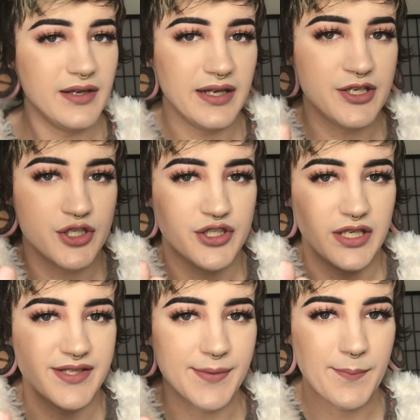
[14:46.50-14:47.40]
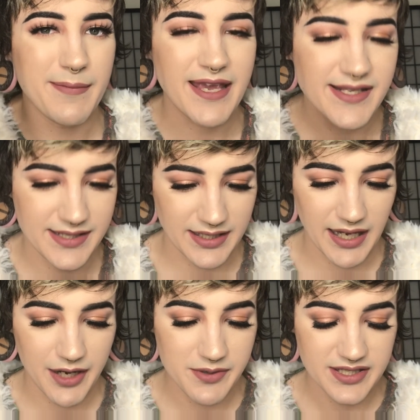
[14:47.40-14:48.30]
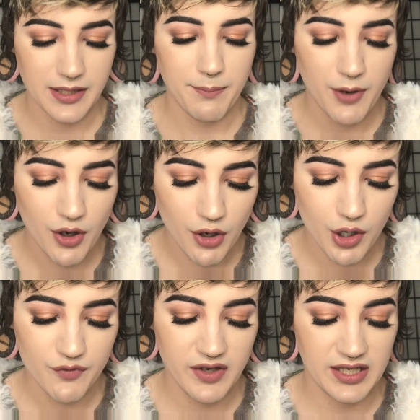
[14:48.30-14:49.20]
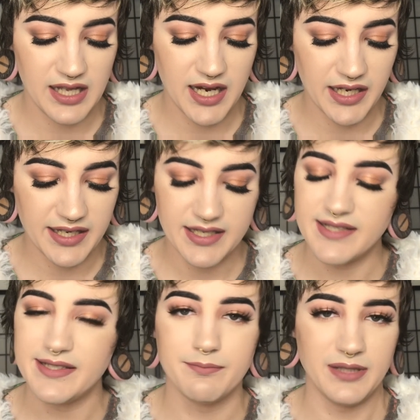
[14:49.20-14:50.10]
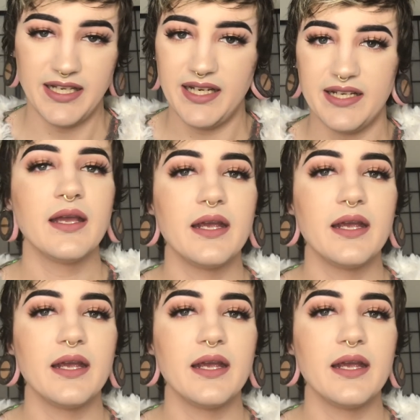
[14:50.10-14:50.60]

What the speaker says: it just is amazing. I always get a perfect line. It doesn't bleed.